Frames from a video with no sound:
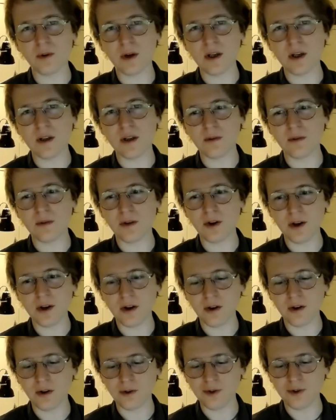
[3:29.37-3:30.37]
20,
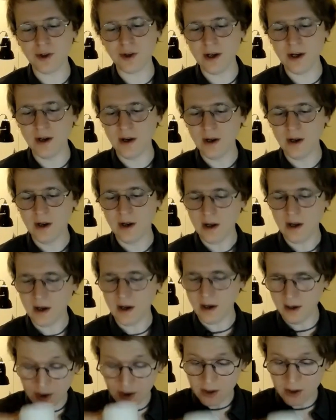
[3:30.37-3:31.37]
30-year-old tree.
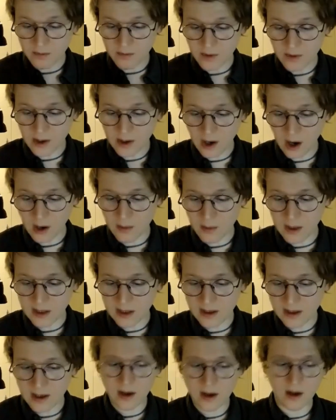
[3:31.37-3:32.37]
Really good, very
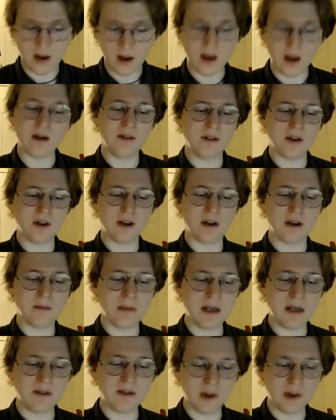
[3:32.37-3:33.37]
caramely, leaves
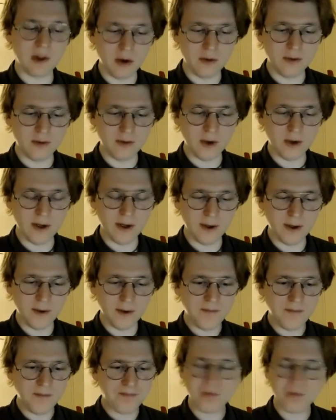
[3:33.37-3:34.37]
like a bit of clove
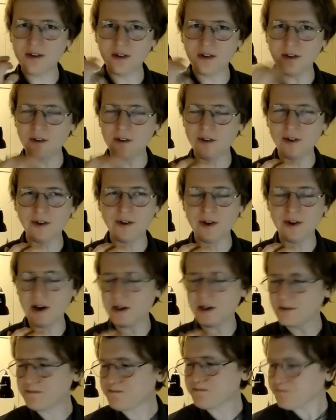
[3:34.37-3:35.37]
oil essence on your
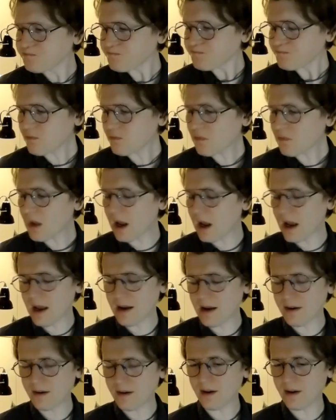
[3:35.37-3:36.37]
tongue.
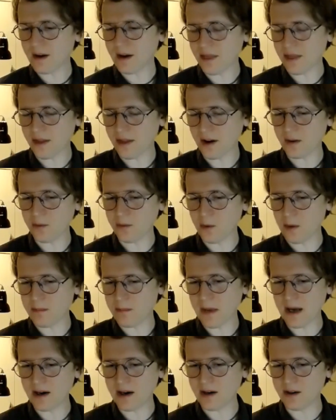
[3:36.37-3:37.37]
And I thought,
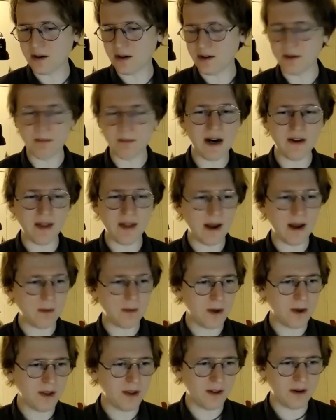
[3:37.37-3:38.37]
what better to pair
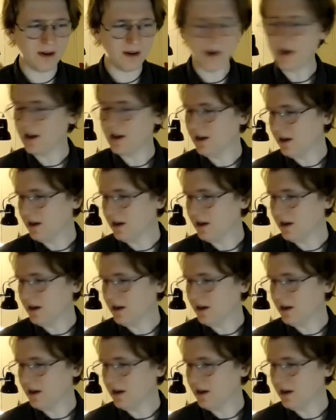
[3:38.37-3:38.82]
that with at